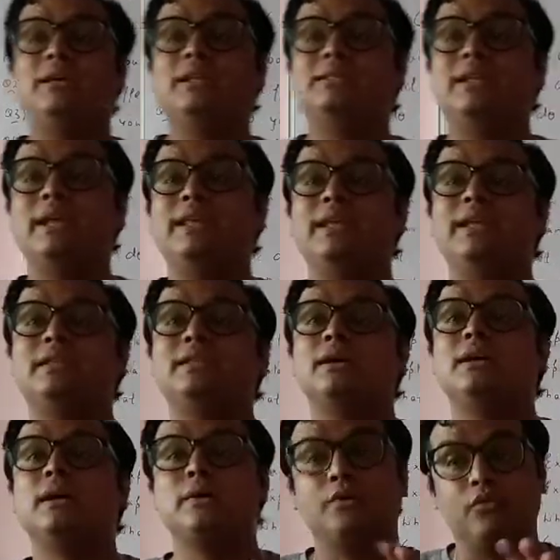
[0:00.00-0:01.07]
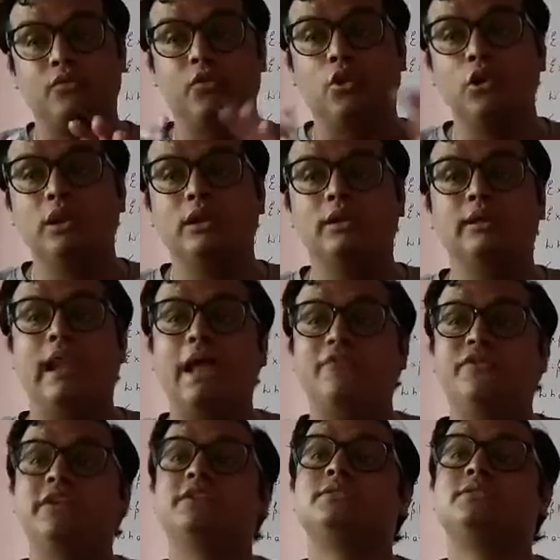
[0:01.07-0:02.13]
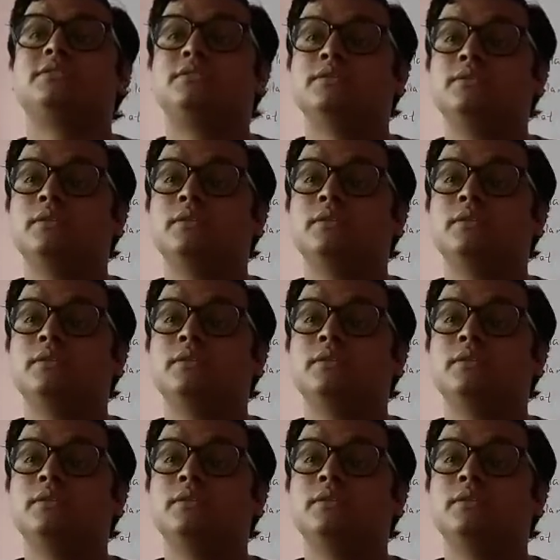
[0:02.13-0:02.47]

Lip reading: designing the whole graphics.